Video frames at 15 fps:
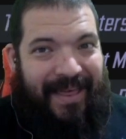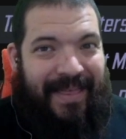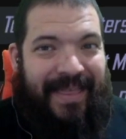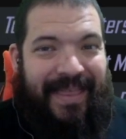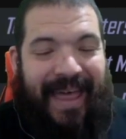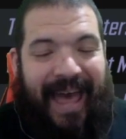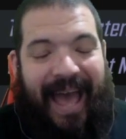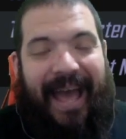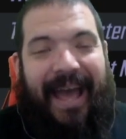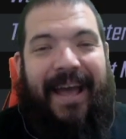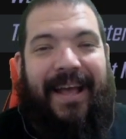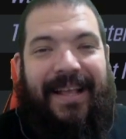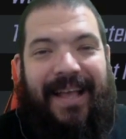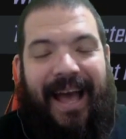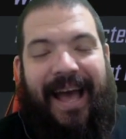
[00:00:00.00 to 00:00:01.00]
than that,
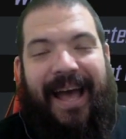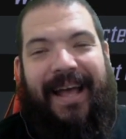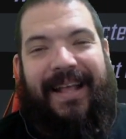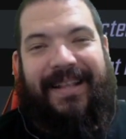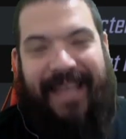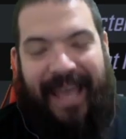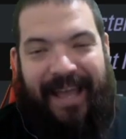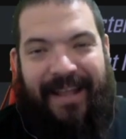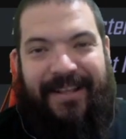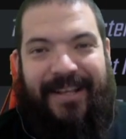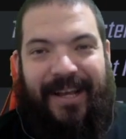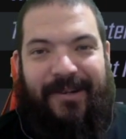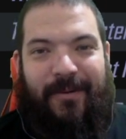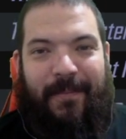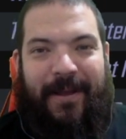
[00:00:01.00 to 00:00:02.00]
get in
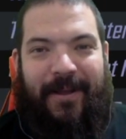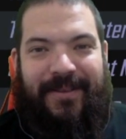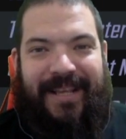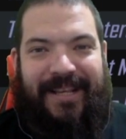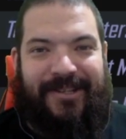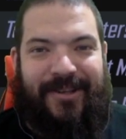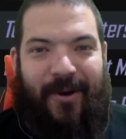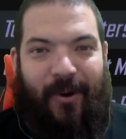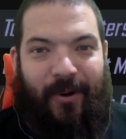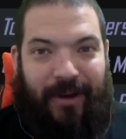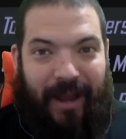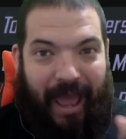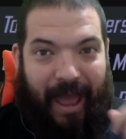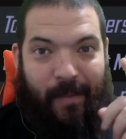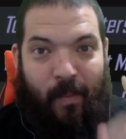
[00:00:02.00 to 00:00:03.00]
touch with me on Discord
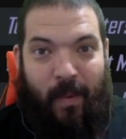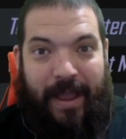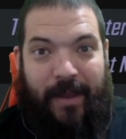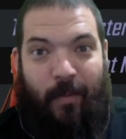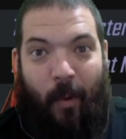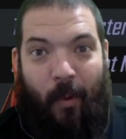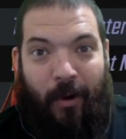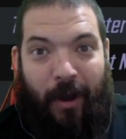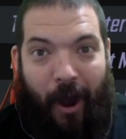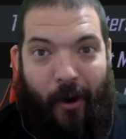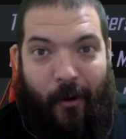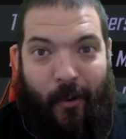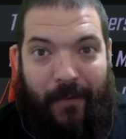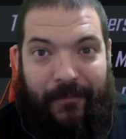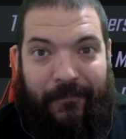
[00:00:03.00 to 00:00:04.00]
and we will
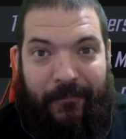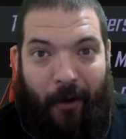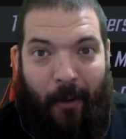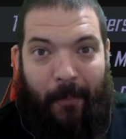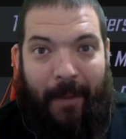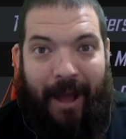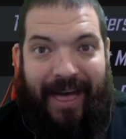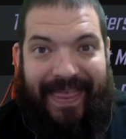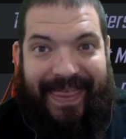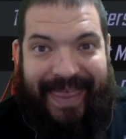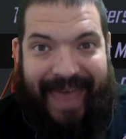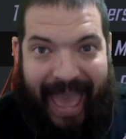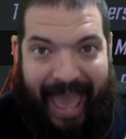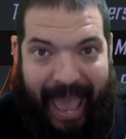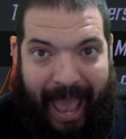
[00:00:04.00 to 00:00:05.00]
go from
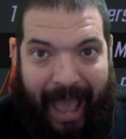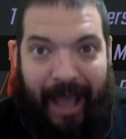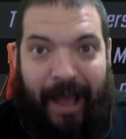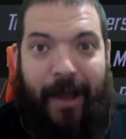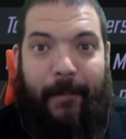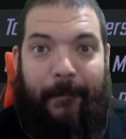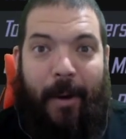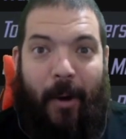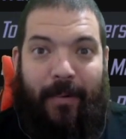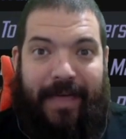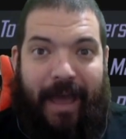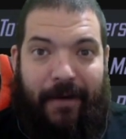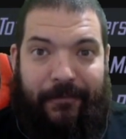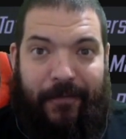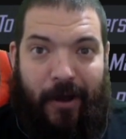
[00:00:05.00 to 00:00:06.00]
there. But
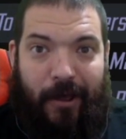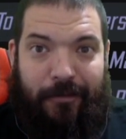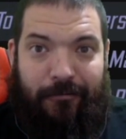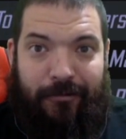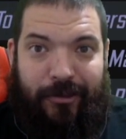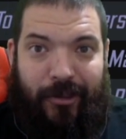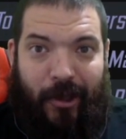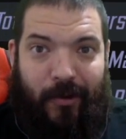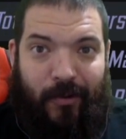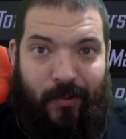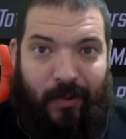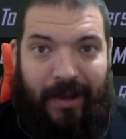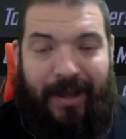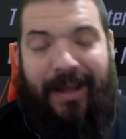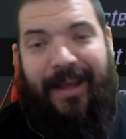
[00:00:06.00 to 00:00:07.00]
without further
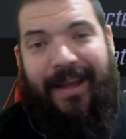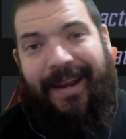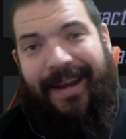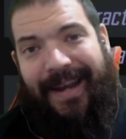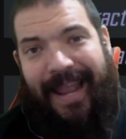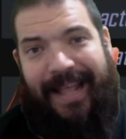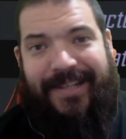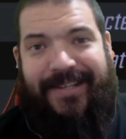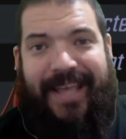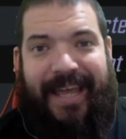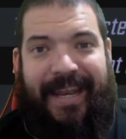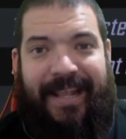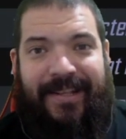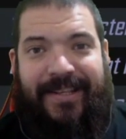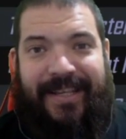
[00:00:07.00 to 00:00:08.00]
ado, let's
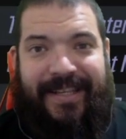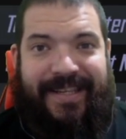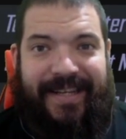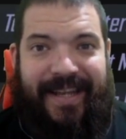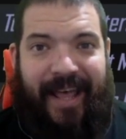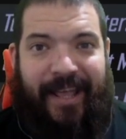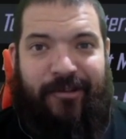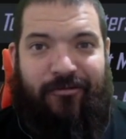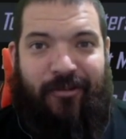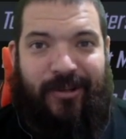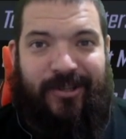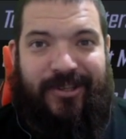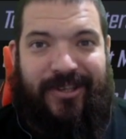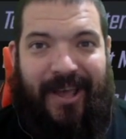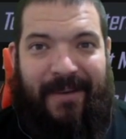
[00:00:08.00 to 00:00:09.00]
get into today's
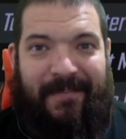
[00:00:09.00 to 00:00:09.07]
roster.